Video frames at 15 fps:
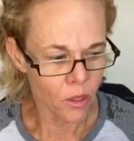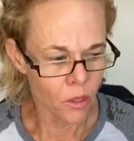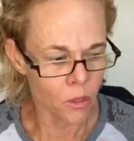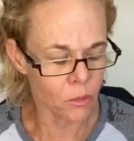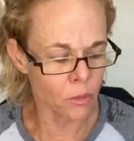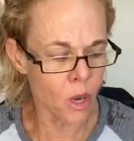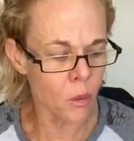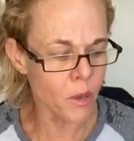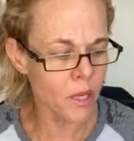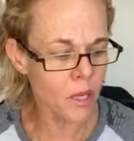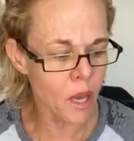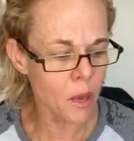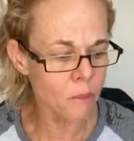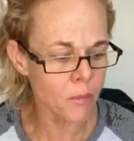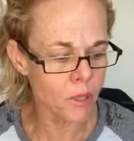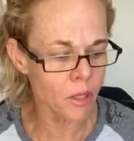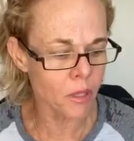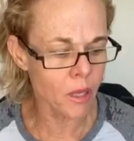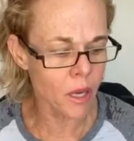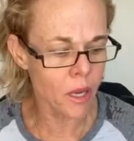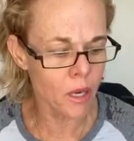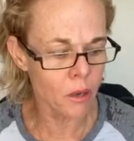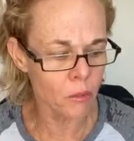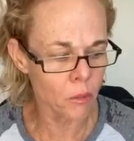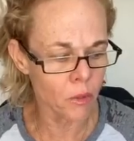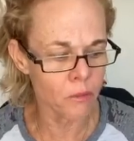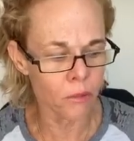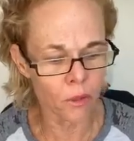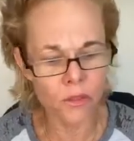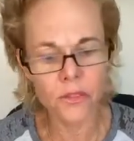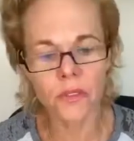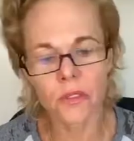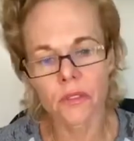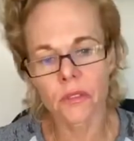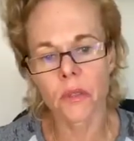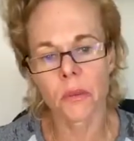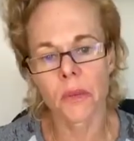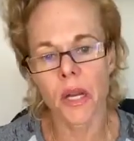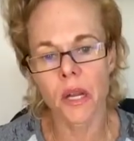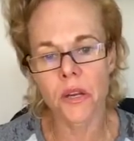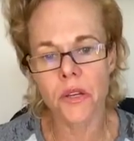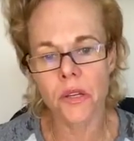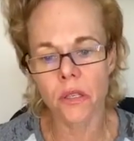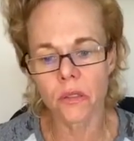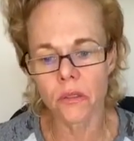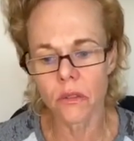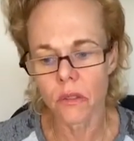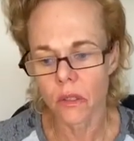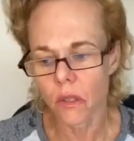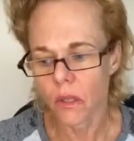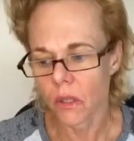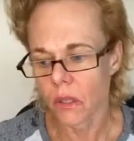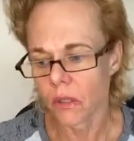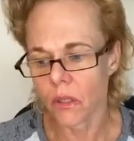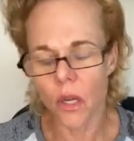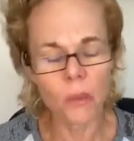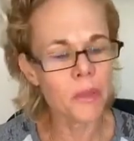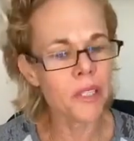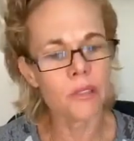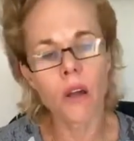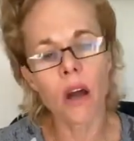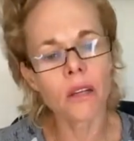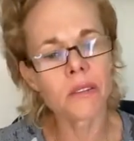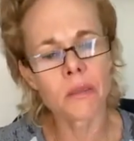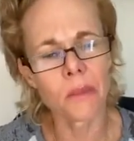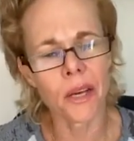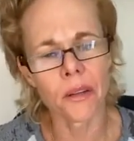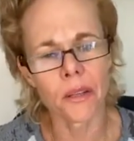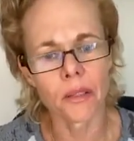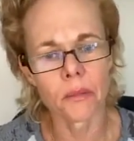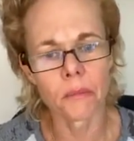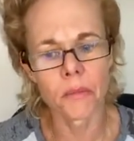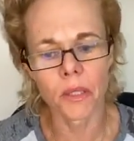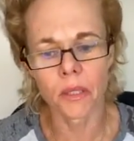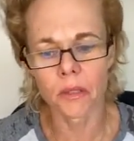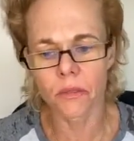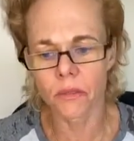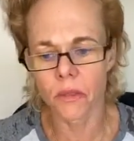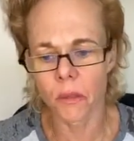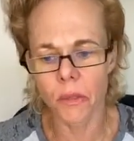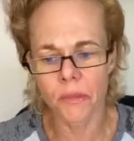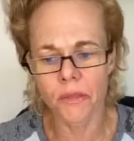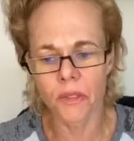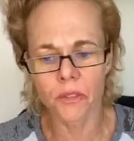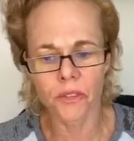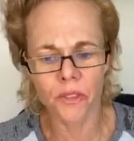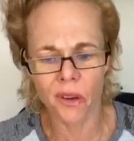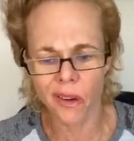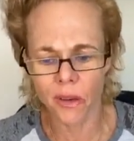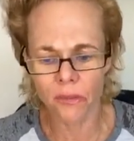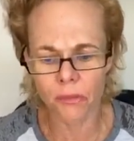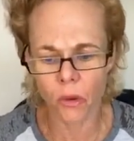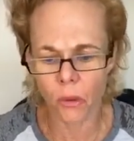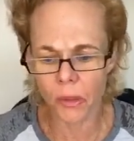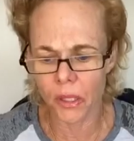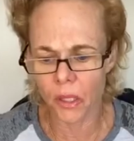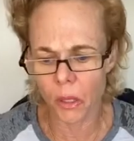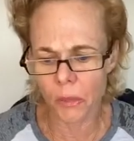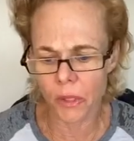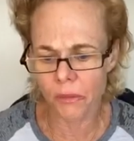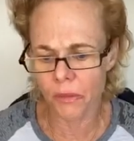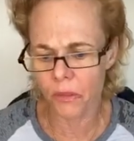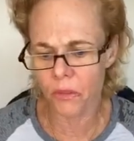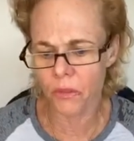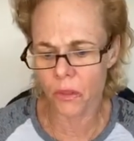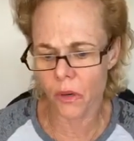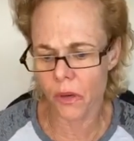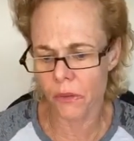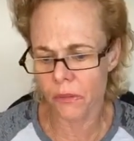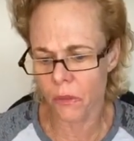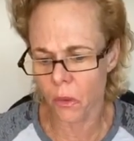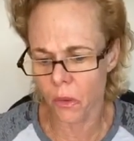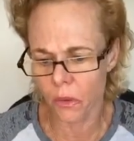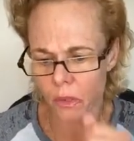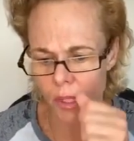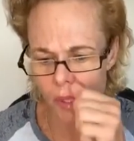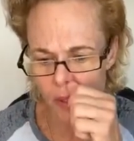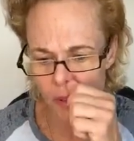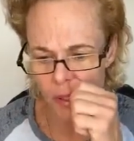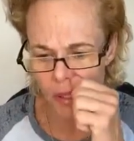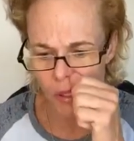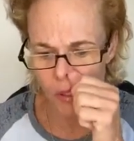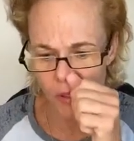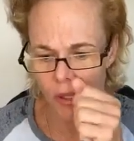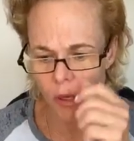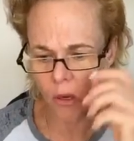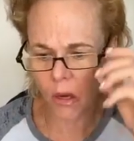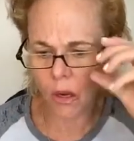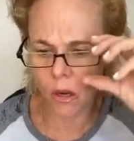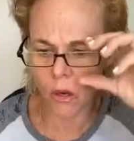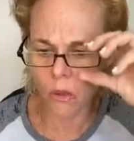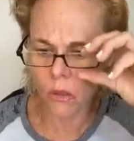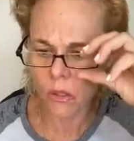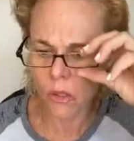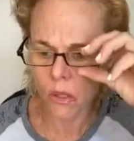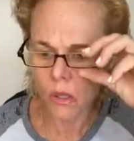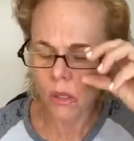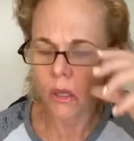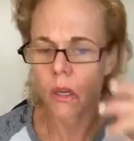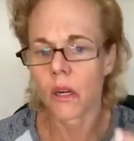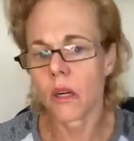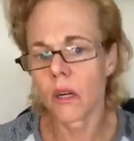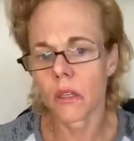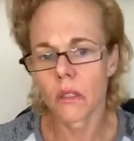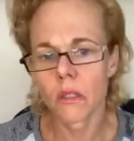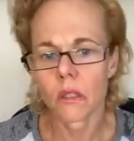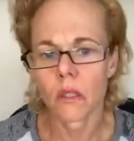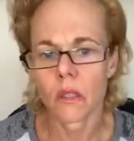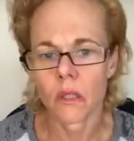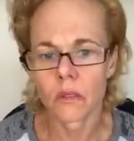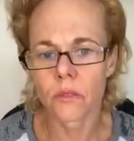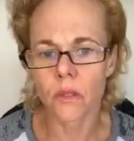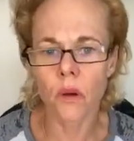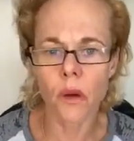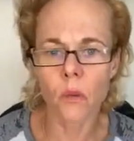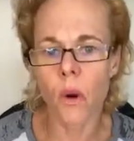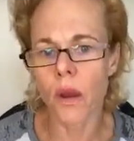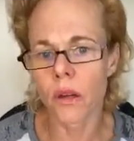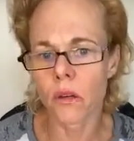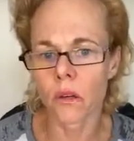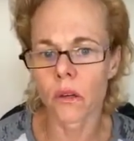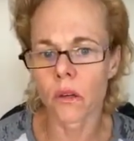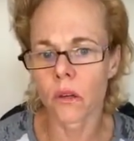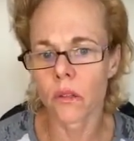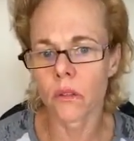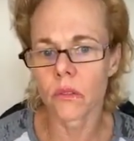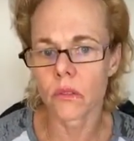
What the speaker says: growing up in a reverse discrimination, nobody talks about it because nobody feels sorry for me. Nobody feels sorry for, like, oh, sorry, white girl,